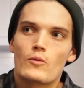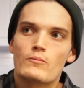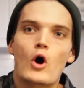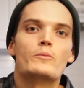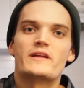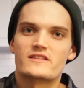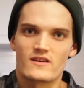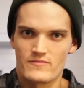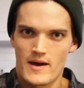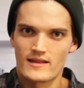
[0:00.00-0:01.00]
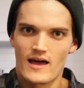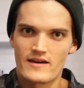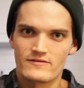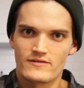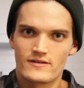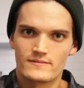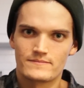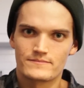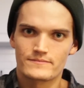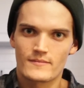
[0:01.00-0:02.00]
moments of my life.
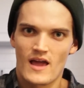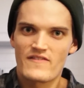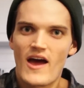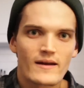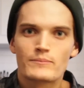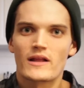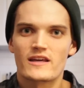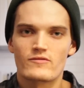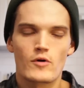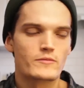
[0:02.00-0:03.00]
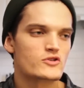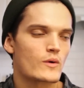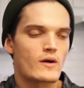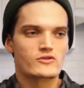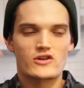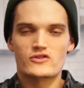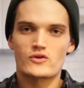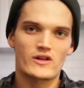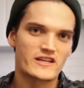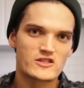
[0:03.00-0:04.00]
I've had plenty of moments where on
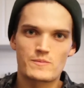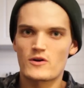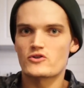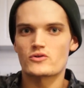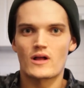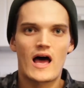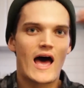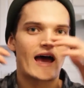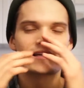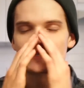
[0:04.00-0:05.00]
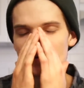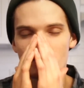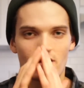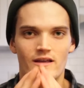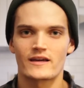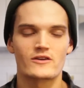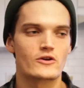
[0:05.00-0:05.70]
sort of like spiritual highs and I felt like,